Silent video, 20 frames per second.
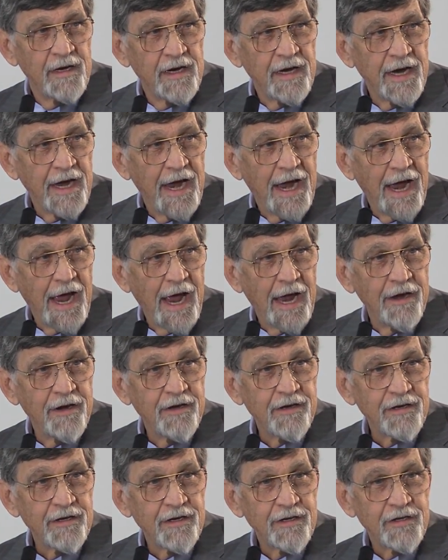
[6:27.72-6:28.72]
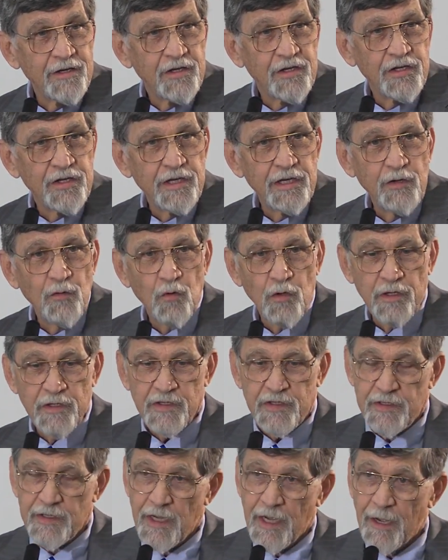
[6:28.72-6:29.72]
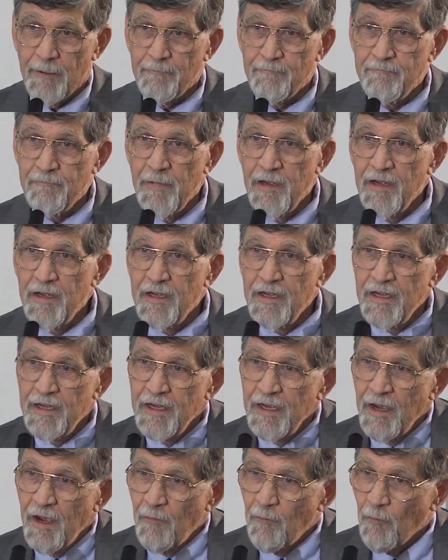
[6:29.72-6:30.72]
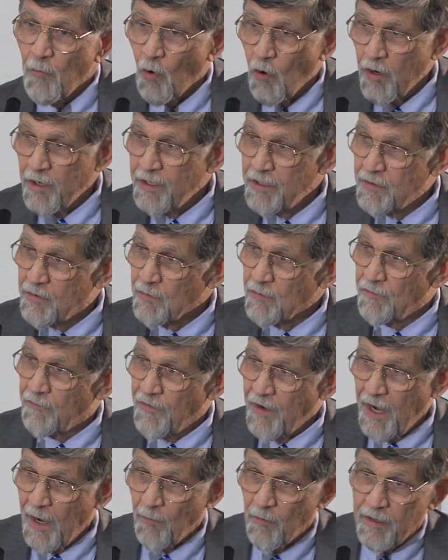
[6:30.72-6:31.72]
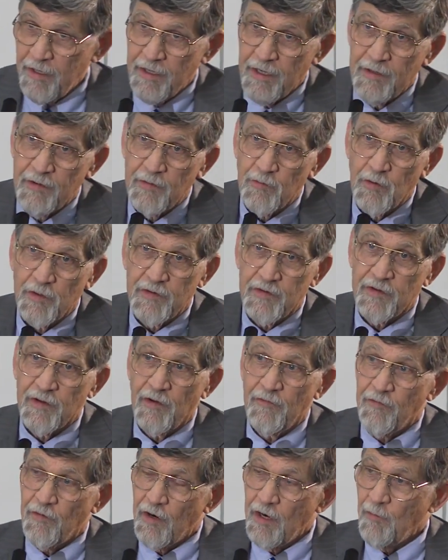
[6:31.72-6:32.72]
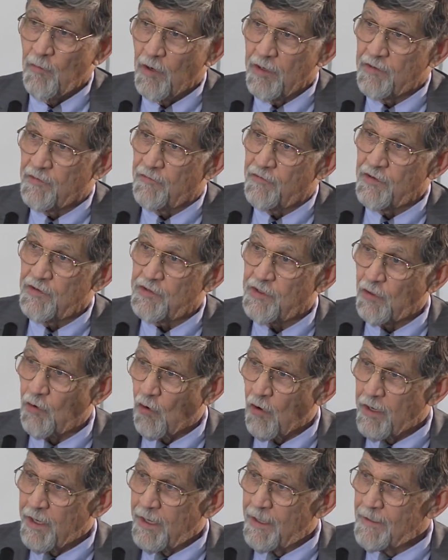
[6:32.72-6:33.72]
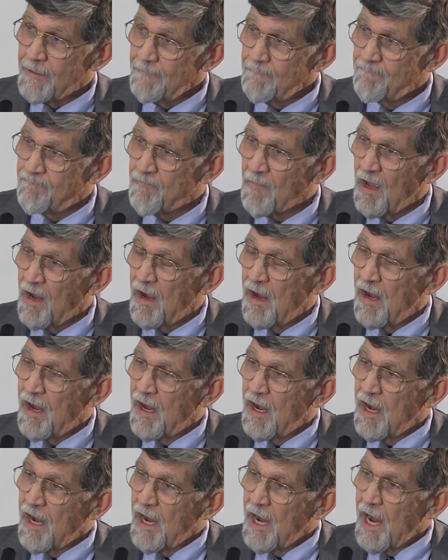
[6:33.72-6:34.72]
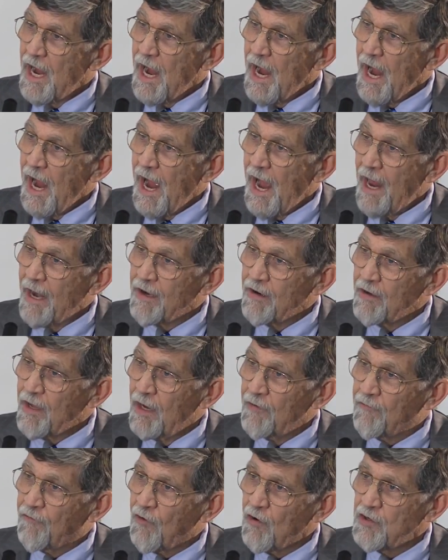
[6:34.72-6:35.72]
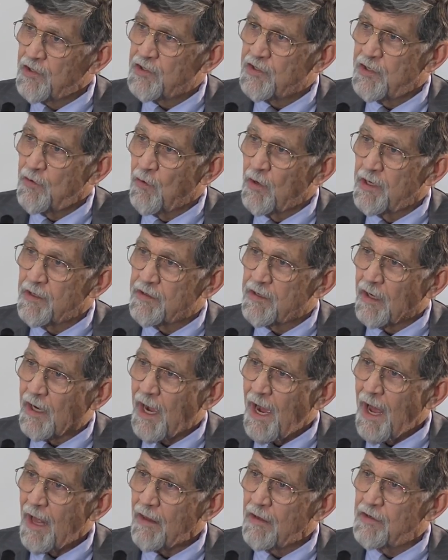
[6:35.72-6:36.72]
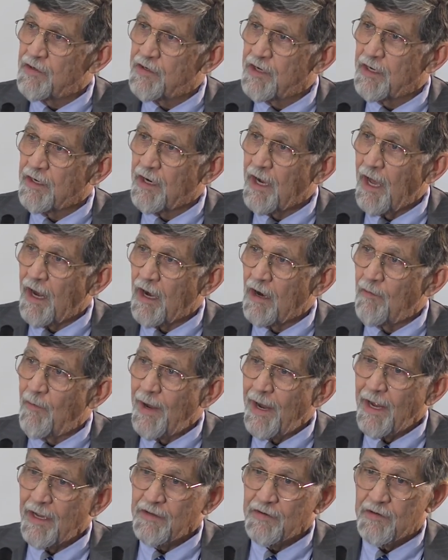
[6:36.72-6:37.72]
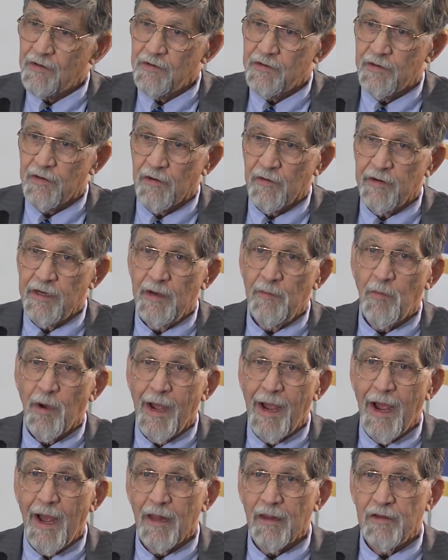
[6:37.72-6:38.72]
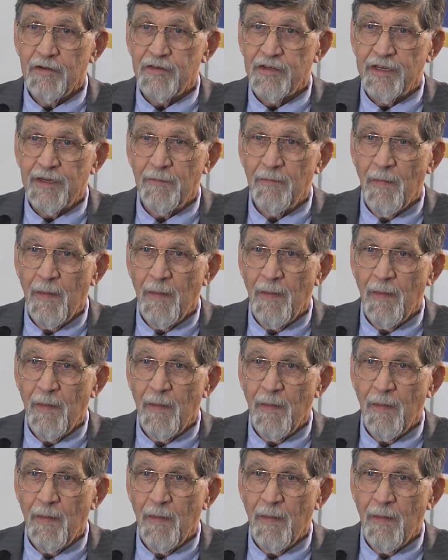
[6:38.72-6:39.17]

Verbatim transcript: and she was um, born into a family that was uh, very much fishing oriented. And at first, she went to college and got her master's degree in biology.